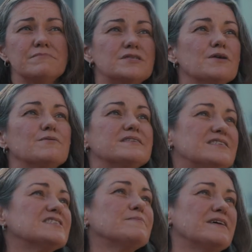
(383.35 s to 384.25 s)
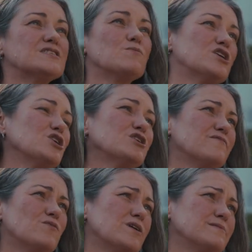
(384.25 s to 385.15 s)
So it just depends on what you're looking for.